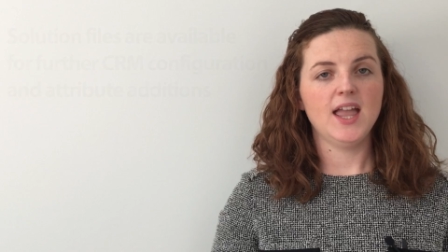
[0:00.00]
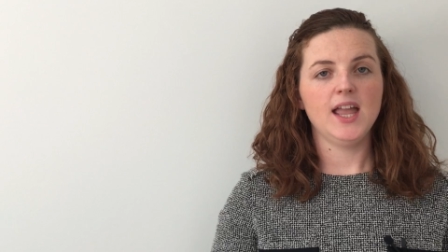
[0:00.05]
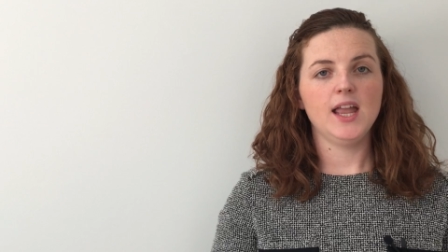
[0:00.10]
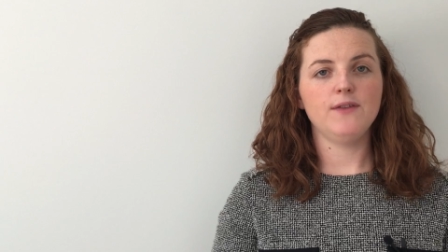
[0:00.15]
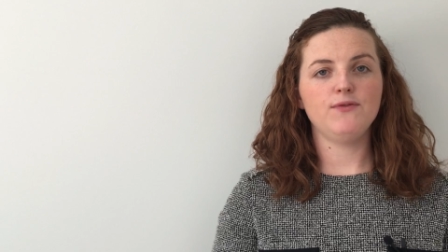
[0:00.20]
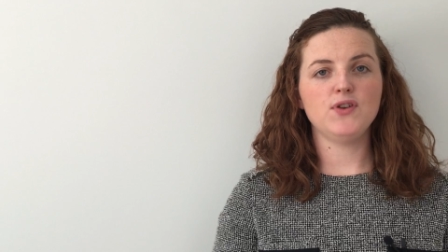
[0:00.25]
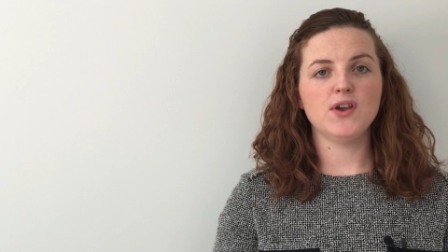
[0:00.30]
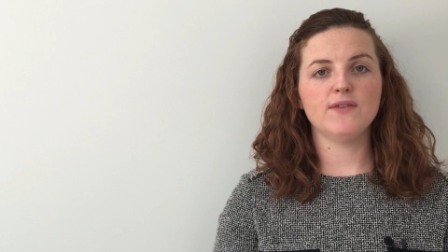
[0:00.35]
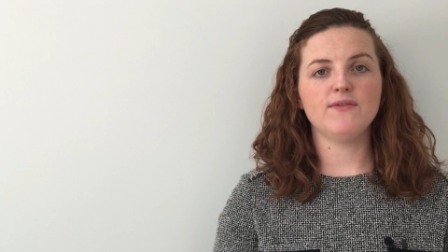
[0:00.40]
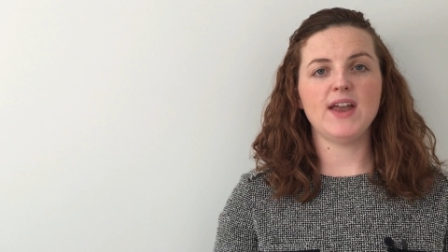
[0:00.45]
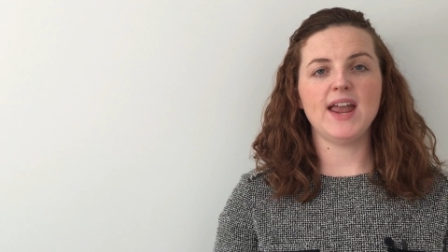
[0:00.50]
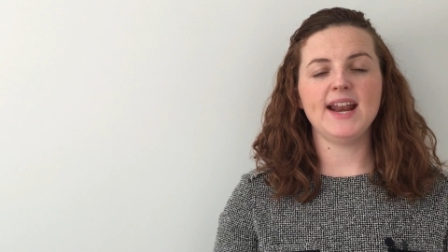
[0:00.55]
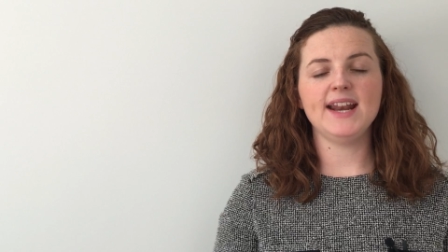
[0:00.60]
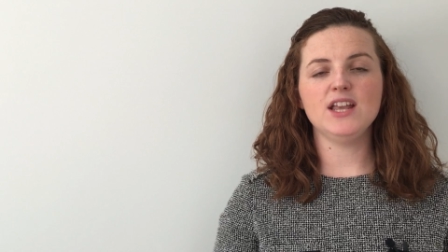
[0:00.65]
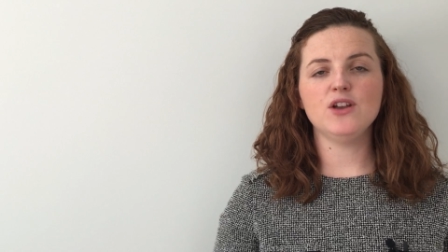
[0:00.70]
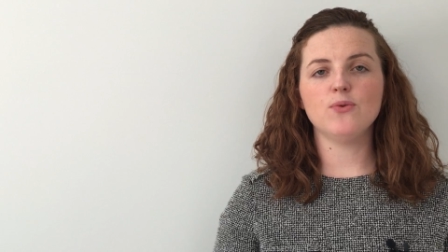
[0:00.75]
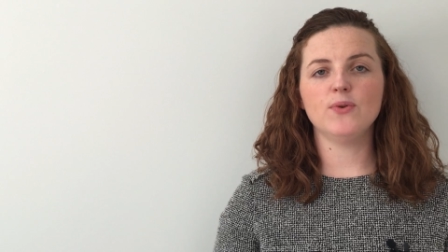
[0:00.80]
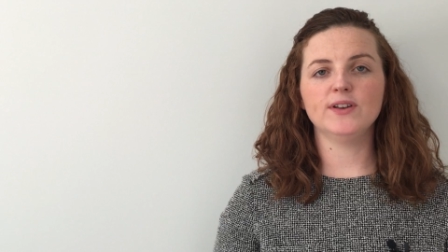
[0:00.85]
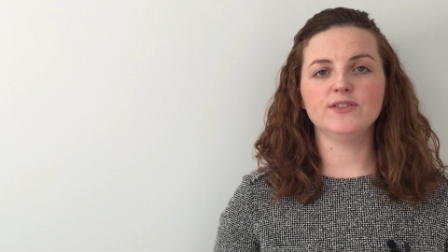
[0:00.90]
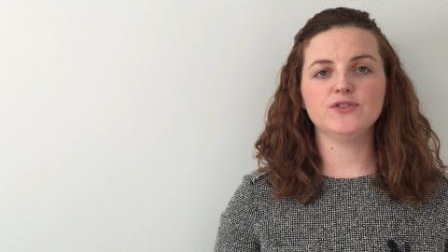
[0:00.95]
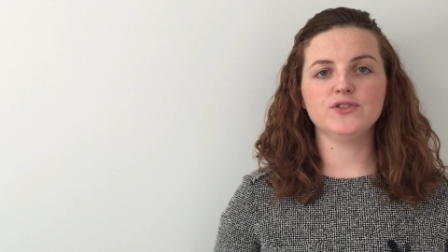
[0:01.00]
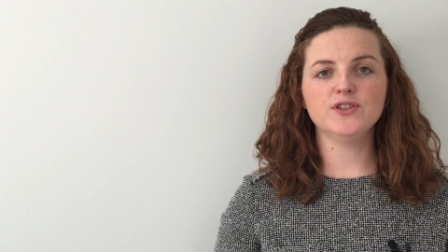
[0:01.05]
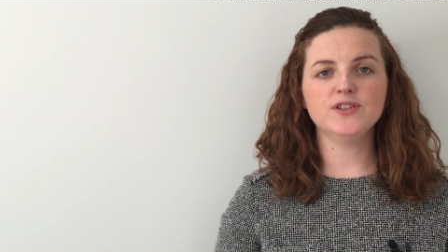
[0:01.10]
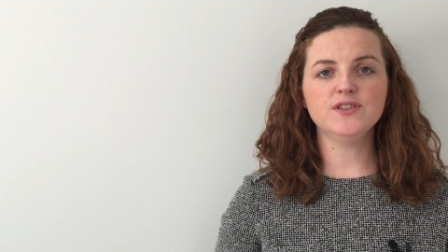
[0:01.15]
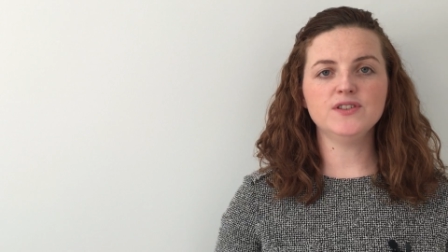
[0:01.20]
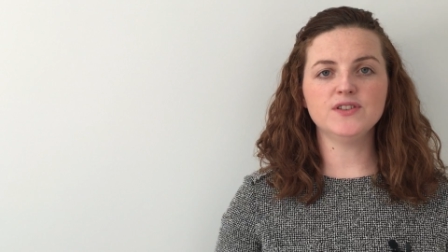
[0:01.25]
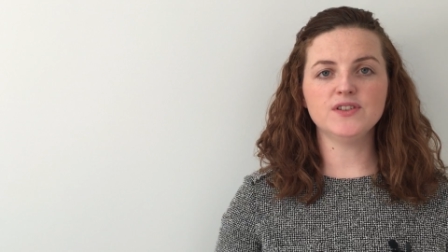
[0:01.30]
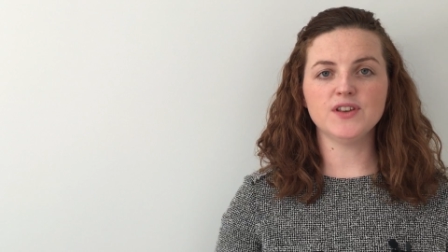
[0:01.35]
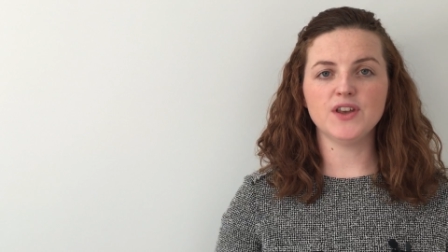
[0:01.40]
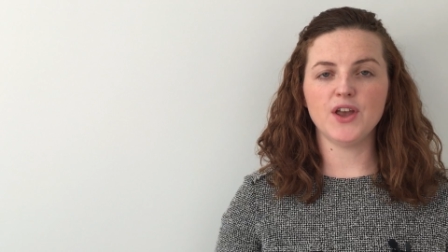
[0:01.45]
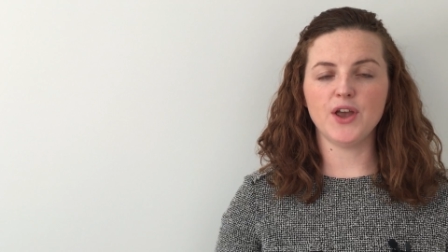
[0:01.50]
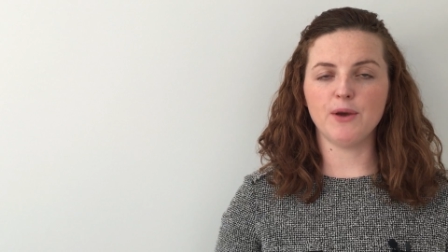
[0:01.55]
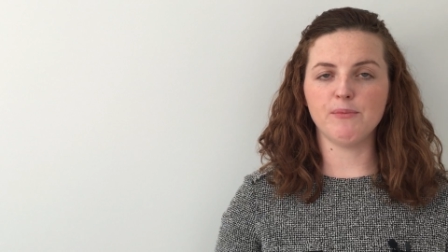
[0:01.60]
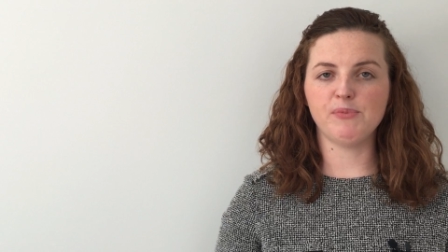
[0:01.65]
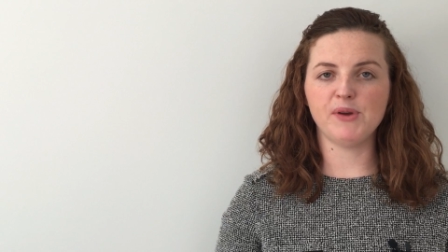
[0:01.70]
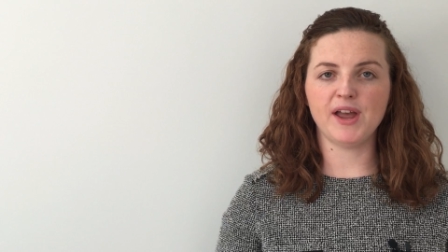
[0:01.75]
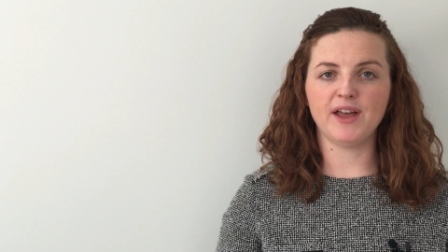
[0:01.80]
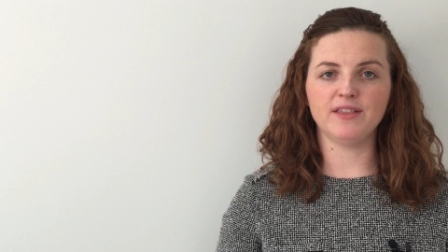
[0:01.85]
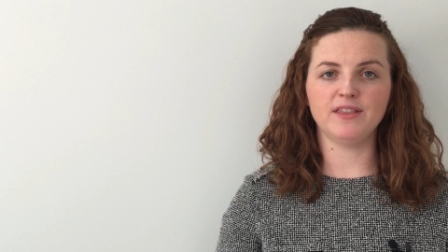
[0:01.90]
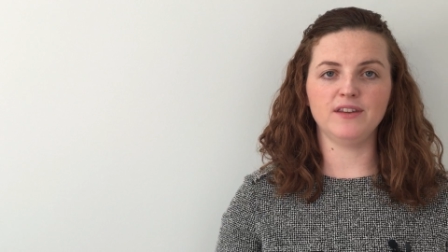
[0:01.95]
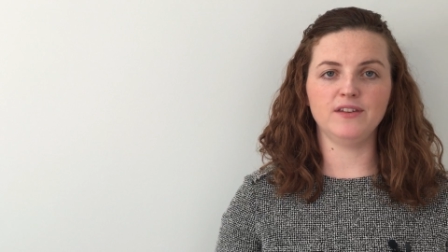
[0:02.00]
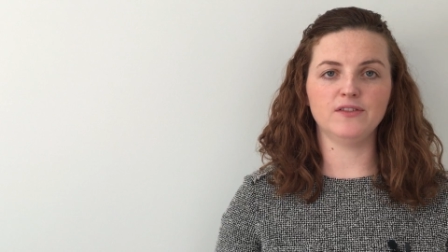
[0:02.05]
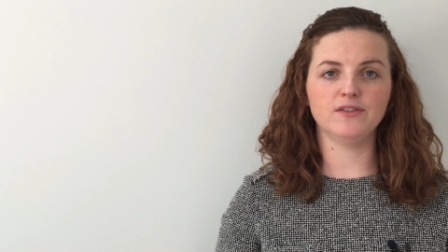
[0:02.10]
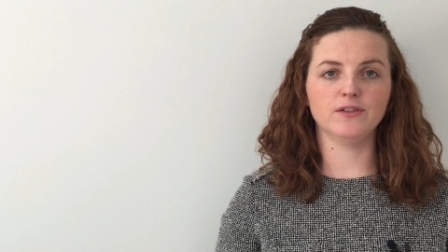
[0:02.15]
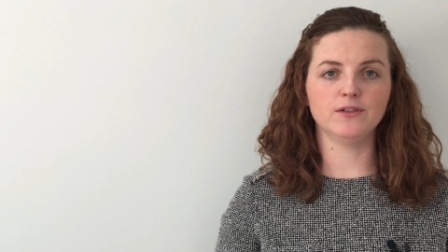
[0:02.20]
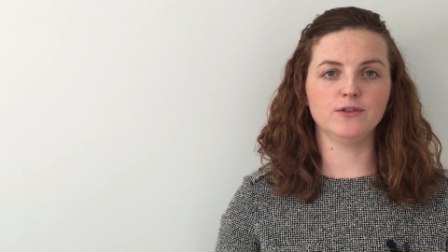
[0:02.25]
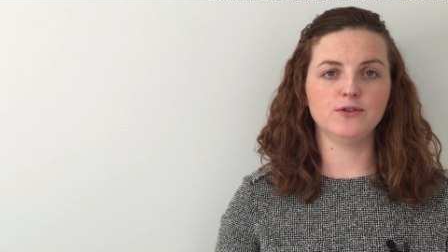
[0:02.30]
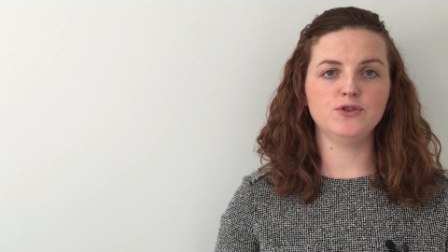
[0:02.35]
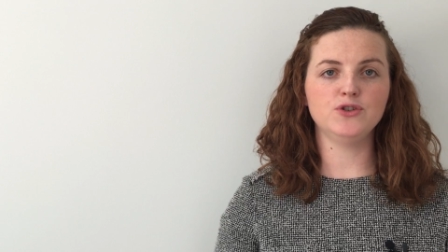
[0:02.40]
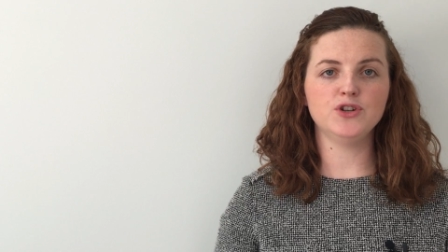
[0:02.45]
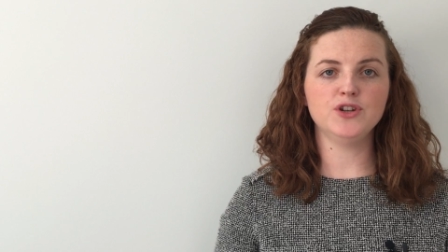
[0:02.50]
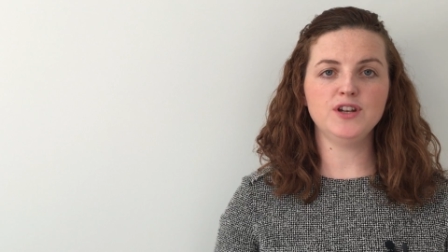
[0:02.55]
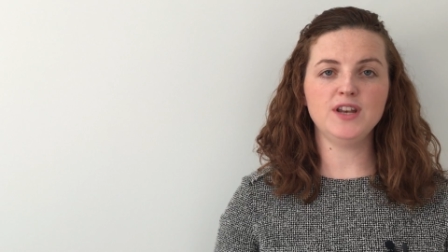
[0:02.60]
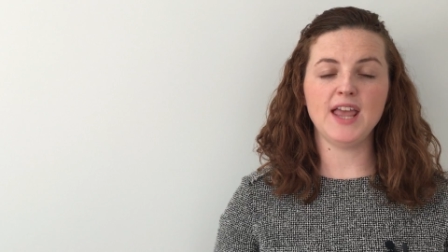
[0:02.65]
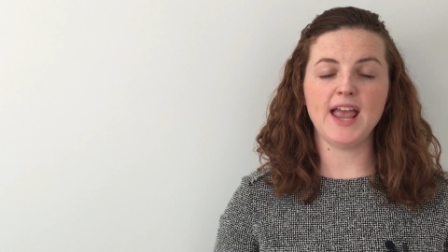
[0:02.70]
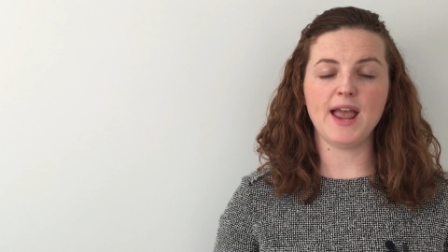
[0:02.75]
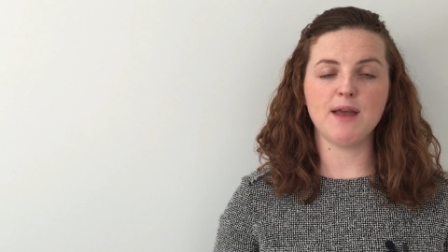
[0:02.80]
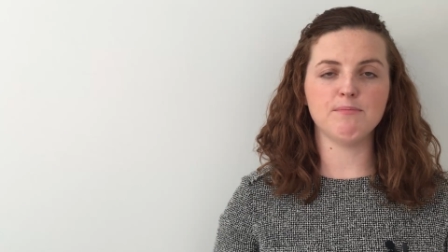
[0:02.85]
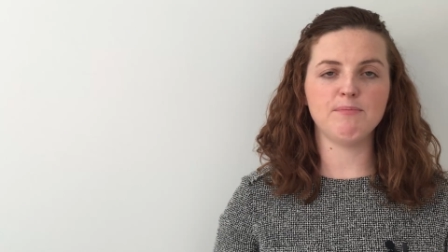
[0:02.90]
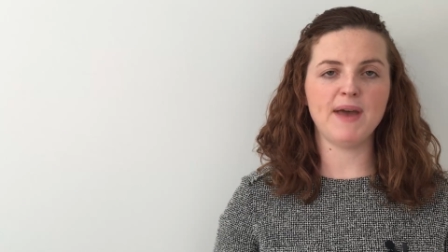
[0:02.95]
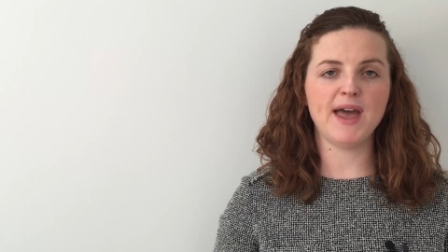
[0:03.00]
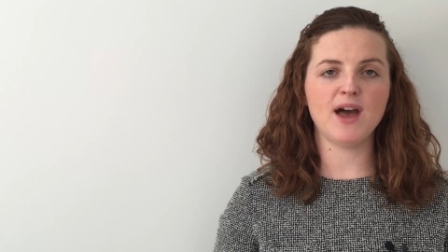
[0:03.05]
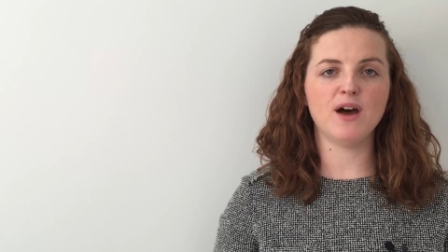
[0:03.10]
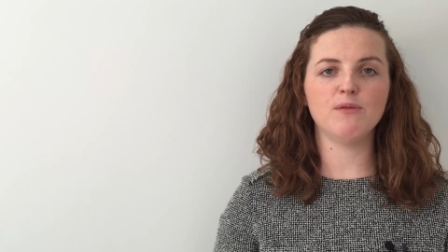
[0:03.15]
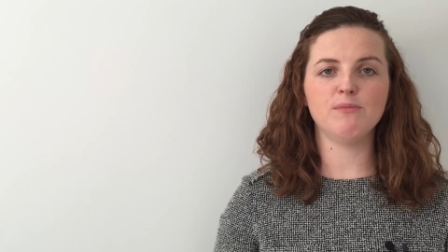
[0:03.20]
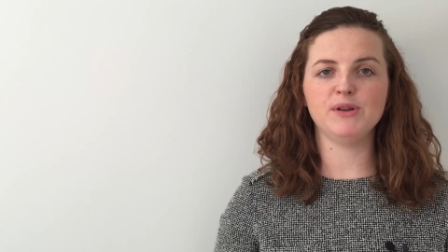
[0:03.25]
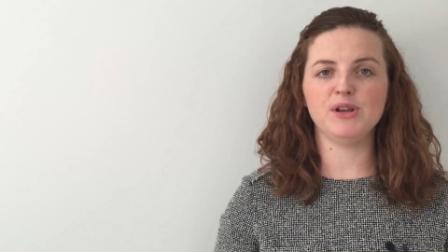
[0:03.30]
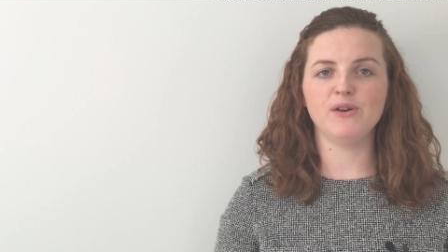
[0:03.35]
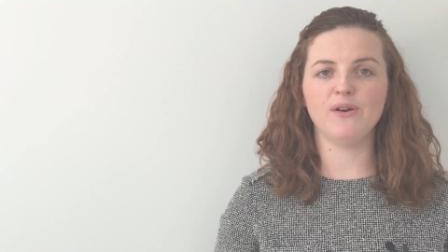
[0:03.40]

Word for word: If you have any questions about this solution and Power B